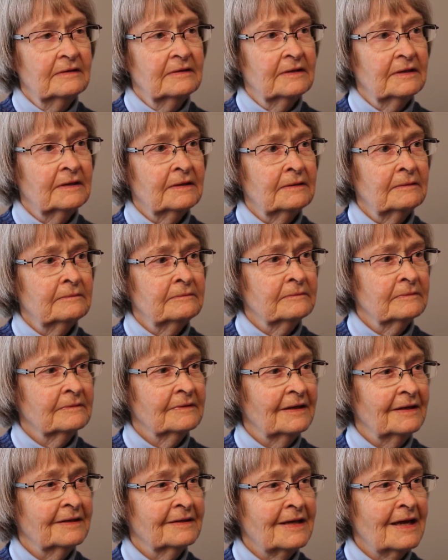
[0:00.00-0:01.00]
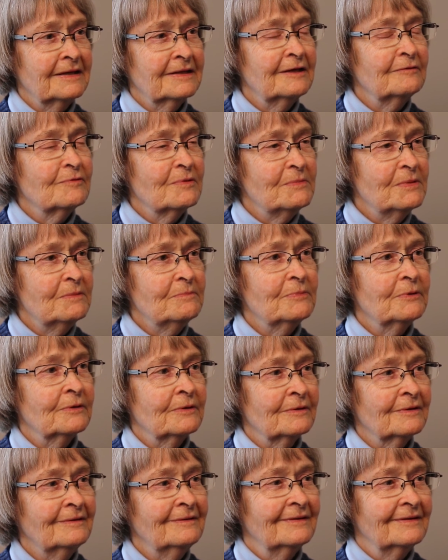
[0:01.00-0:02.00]
And I can
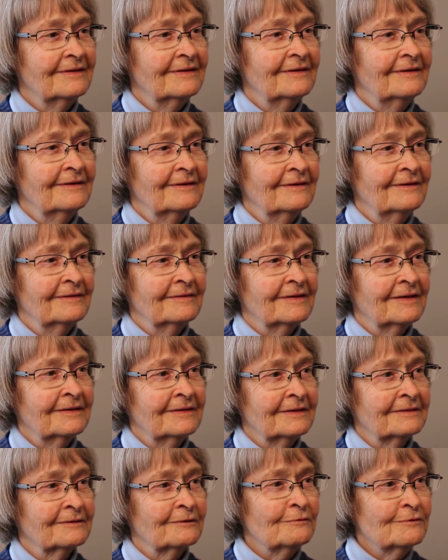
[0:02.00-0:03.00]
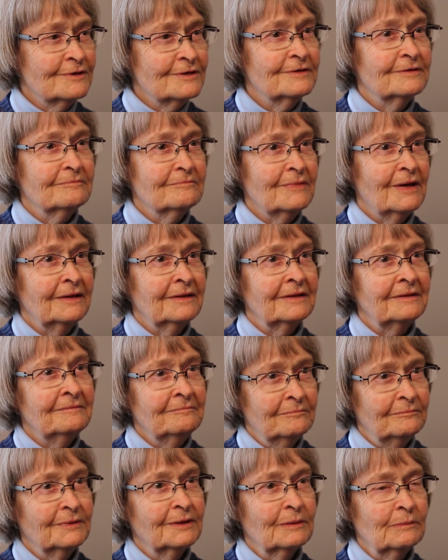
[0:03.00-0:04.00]
remember Gordon, my
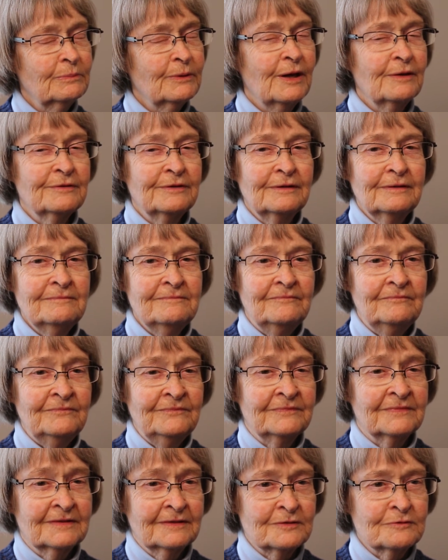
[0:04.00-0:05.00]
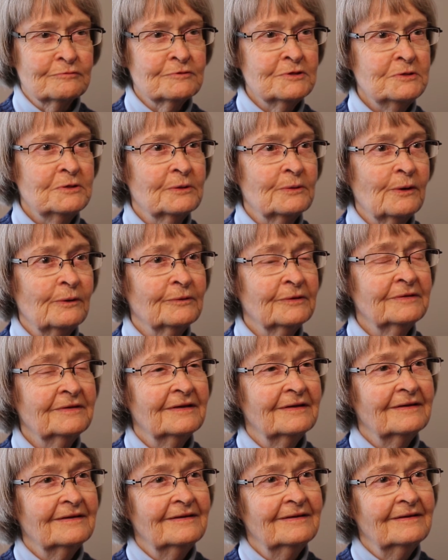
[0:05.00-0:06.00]
middle brother, the three-year-old,
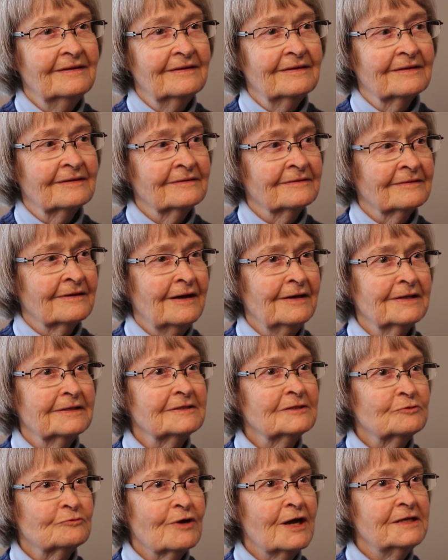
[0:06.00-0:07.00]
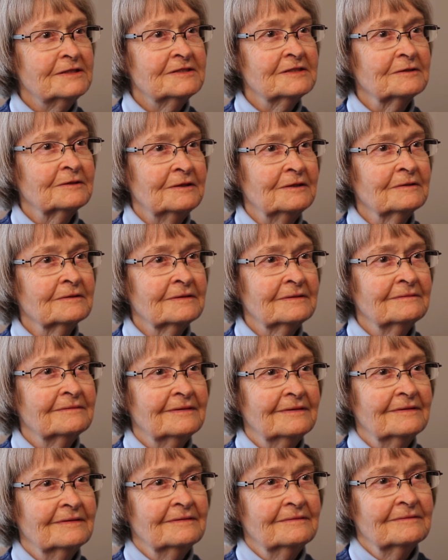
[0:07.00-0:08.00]
on his tricycle,
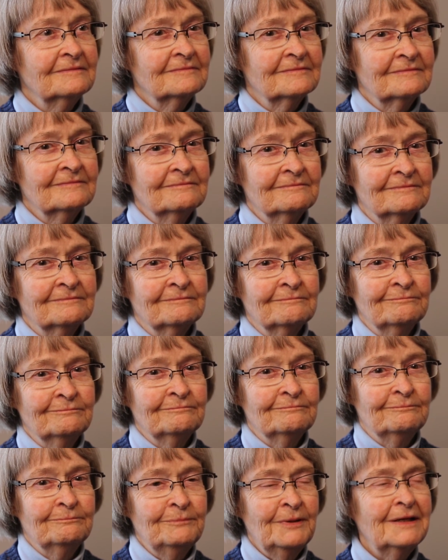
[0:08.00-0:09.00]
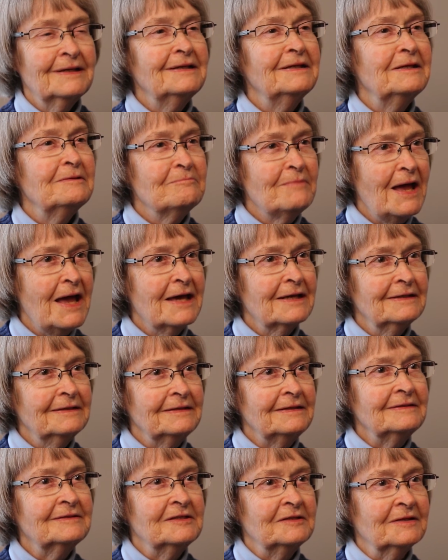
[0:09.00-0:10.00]
pedaling
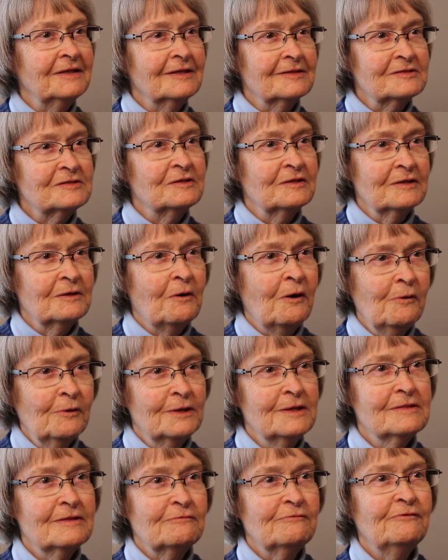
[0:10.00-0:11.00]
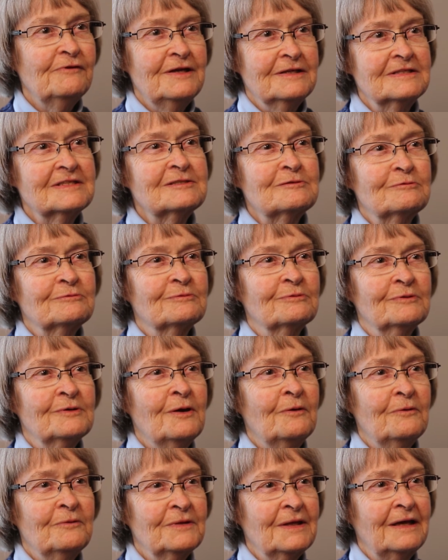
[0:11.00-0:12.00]
madly to get to the hole in the fence
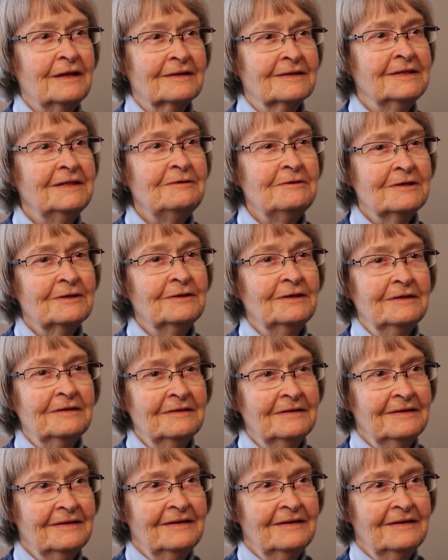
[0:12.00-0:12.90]
so that he could